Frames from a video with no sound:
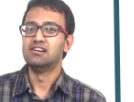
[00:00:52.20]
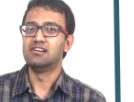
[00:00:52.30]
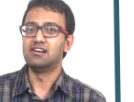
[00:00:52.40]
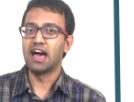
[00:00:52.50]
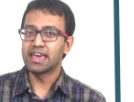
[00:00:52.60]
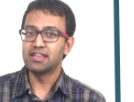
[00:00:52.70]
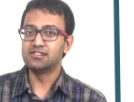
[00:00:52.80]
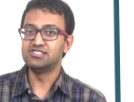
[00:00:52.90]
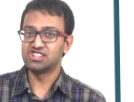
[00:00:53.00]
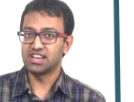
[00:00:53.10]
uh,
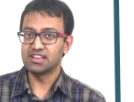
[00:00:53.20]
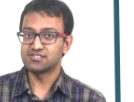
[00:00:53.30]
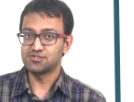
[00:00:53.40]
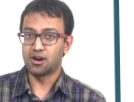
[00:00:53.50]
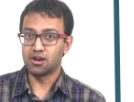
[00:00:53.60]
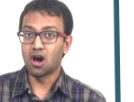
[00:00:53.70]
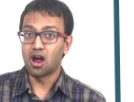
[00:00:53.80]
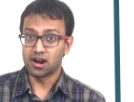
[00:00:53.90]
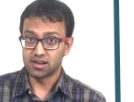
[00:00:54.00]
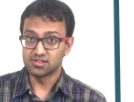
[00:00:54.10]

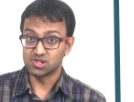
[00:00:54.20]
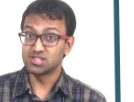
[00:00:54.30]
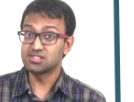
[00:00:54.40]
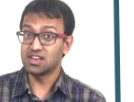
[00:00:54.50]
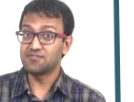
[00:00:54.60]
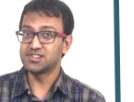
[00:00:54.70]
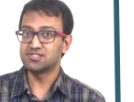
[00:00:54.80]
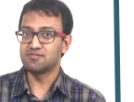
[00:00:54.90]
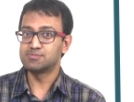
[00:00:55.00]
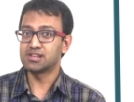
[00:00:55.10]
angularjs.org. So this is the
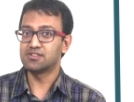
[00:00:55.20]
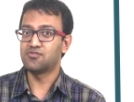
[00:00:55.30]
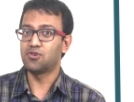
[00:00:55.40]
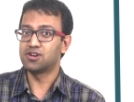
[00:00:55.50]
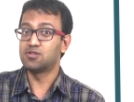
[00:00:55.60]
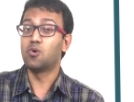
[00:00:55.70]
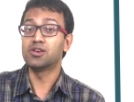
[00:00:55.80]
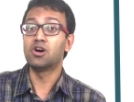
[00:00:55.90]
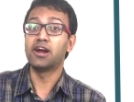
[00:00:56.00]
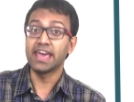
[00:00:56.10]
official website for the
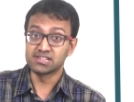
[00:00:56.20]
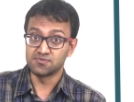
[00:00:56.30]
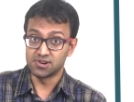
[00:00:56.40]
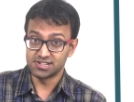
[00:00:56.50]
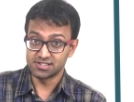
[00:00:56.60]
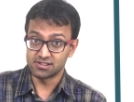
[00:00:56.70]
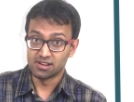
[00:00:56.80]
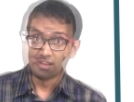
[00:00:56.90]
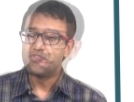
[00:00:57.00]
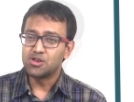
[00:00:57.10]
1.x version.
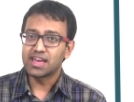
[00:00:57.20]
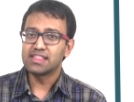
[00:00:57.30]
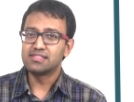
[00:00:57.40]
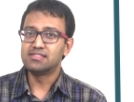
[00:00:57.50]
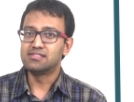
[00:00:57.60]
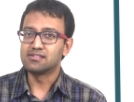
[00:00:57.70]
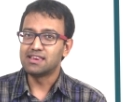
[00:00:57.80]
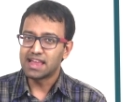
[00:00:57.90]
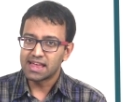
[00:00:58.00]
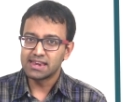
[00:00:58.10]
If you look at the
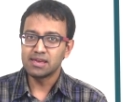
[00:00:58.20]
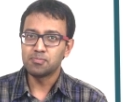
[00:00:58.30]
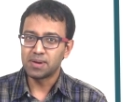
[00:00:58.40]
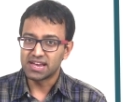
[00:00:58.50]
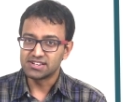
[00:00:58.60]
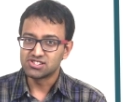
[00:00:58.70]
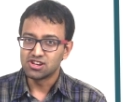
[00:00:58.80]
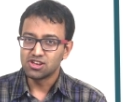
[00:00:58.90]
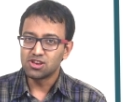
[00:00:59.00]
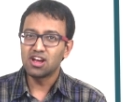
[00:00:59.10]
landing page,
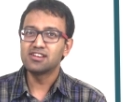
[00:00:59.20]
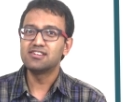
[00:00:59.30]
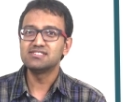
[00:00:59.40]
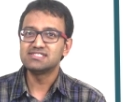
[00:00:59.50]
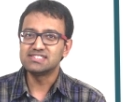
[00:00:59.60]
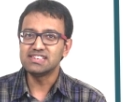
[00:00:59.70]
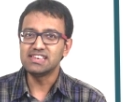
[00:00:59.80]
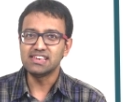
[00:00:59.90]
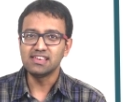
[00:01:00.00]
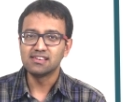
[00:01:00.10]
you're not going to
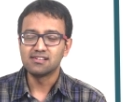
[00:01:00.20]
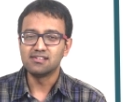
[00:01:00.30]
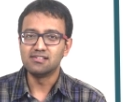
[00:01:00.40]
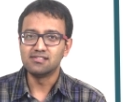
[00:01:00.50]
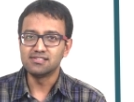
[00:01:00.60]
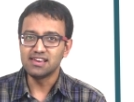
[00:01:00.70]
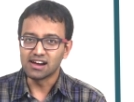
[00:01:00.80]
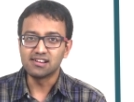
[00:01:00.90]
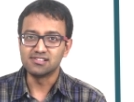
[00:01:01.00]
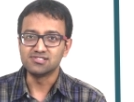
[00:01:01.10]
see uh, the
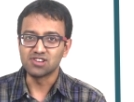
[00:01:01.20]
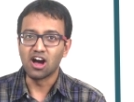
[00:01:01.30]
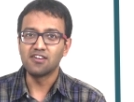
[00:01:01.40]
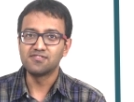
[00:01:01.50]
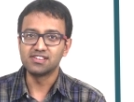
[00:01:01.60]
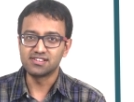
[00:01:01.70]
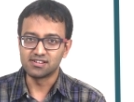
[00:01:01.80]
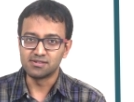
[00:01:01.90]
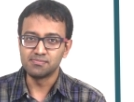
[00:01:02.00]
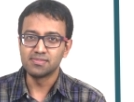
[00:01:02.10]
occurrence of the
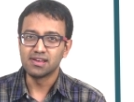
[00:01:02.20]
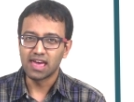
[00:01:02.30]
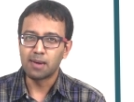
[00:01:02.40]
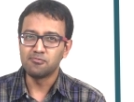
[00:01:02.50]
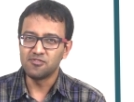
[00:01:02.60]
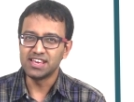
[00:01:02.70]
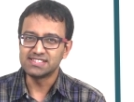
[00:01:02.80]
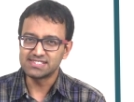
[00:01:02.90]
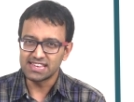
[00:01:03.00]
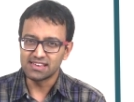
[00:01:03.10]
term
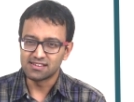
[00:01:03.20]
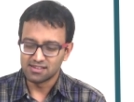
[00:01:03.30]
MVC,